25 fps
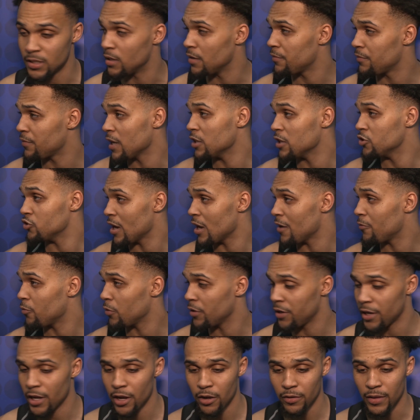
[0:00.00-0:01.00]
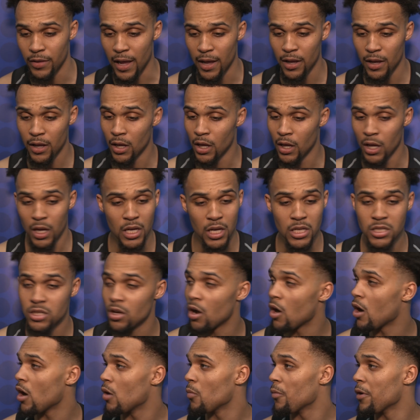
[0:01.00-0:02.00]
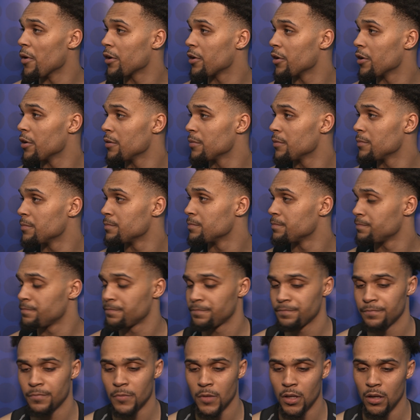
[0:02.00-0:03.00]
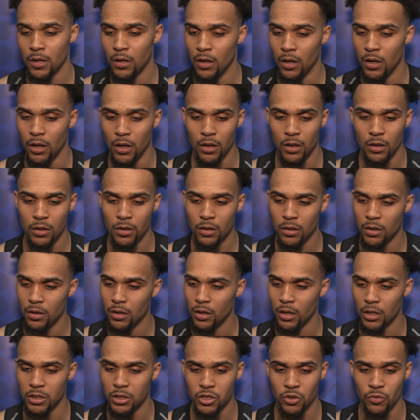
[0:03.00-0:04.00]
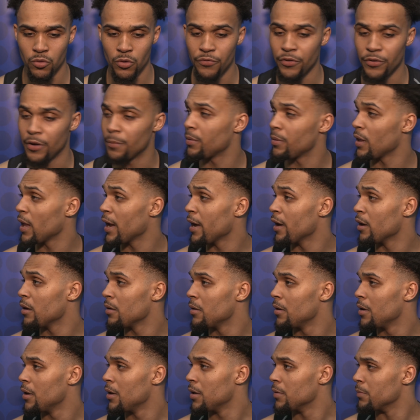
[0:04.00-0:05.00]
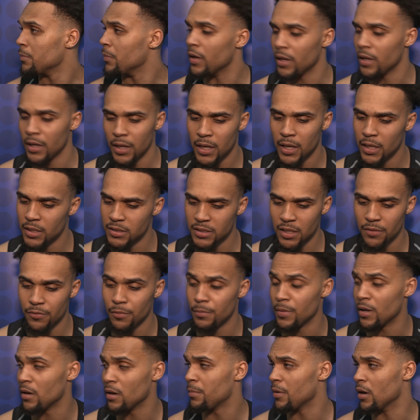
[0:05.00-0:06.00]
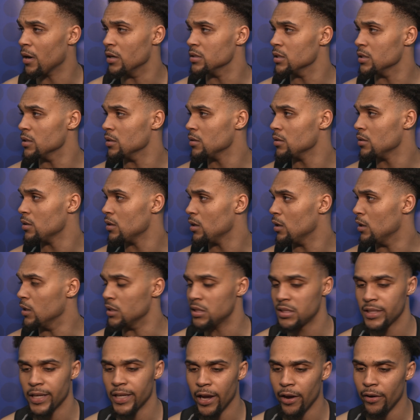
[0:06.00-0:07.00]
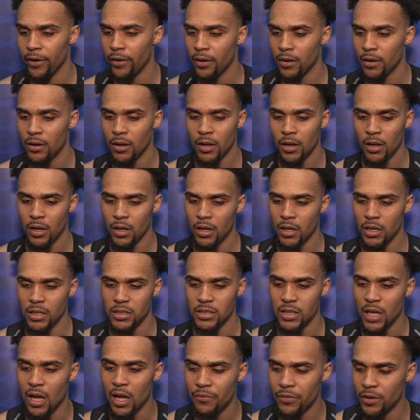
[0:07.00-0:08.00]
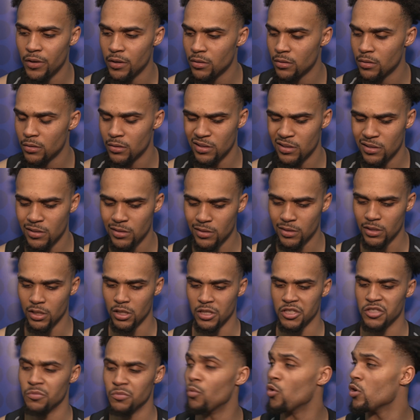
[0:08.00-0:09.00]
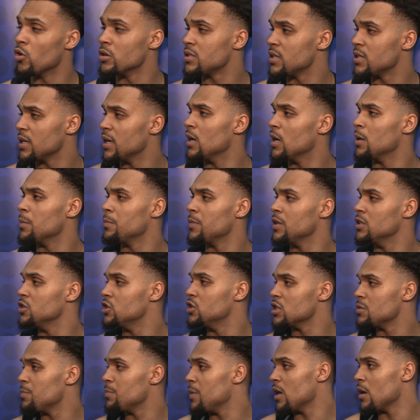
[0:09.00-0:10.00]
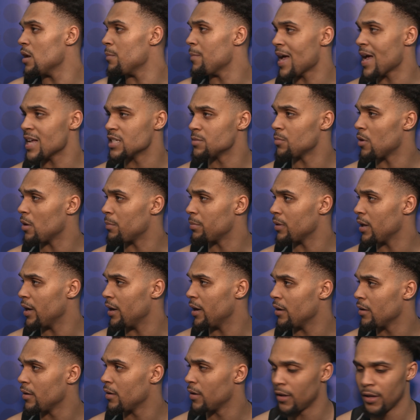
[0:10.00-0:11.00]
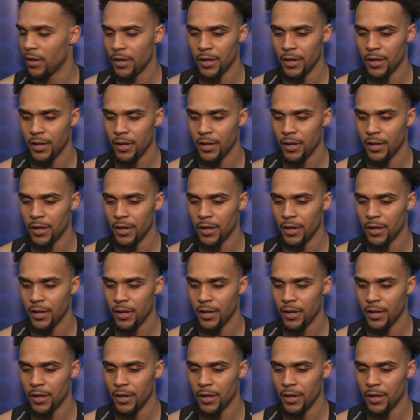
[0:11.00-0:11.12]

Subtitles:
to, if they draft Wendell, that he's a hard worker, a terrific player. But he's an even better person. He's caring. He's loving. There's more to him than just being a basketball player.